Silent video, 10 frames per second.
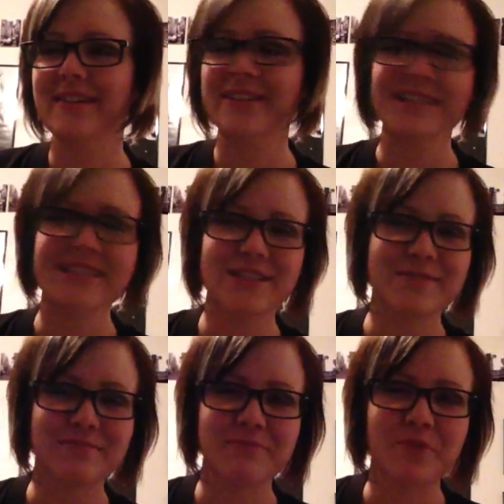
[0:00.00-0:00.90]
and he's
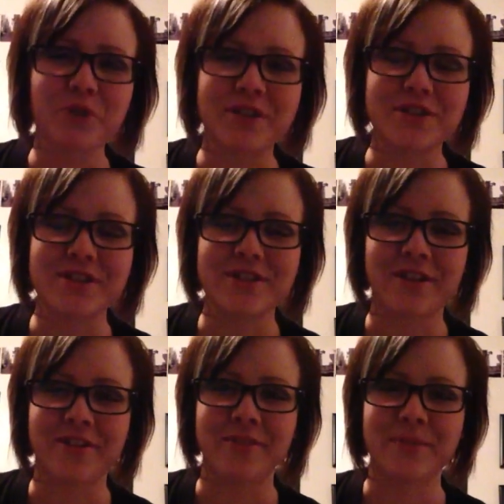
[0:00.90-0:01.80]
4 inches
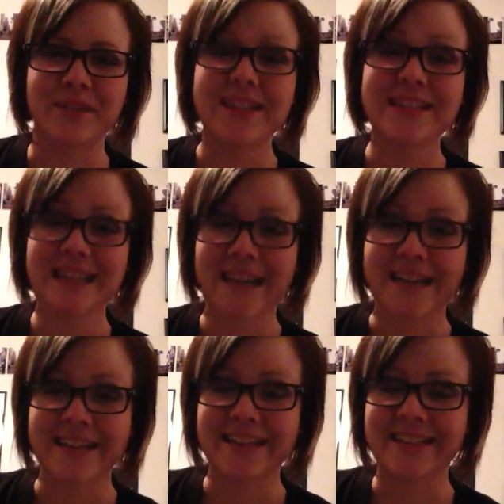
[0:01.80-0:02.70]
taller than me. He's
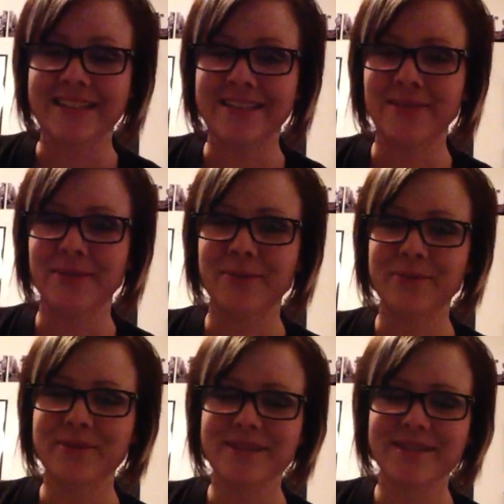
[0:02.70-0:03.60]
tiny, and so
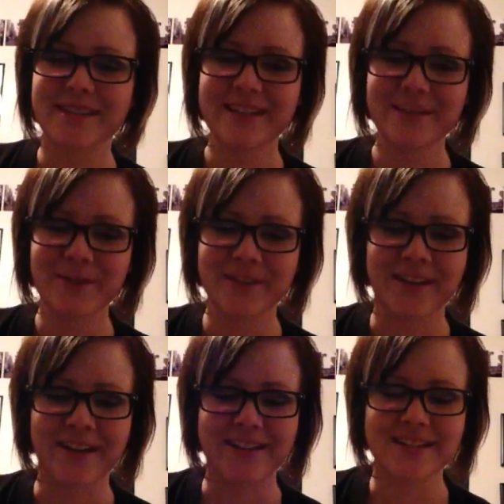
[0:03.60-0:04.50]
it's fun to
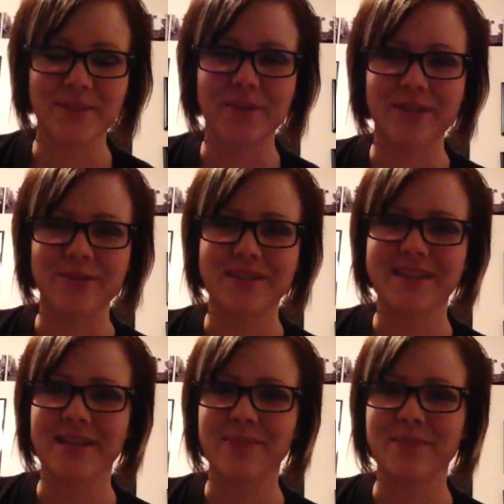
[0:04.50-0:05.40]
hug somebody who's the
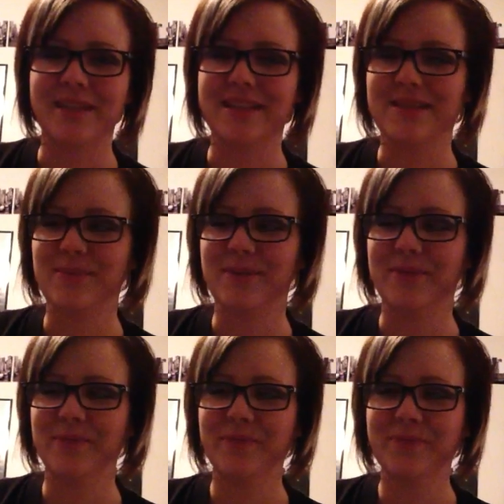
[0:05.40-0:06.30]
same size as me.
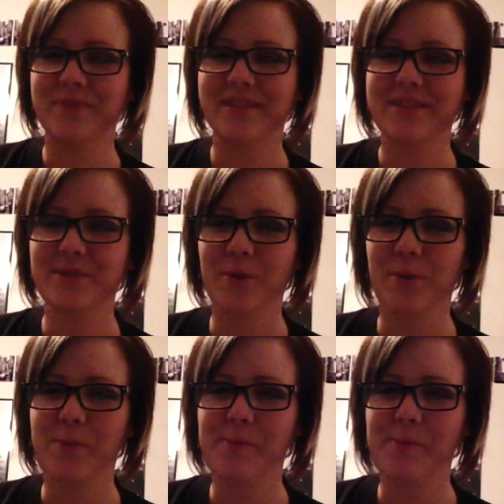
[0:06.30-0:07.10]
So,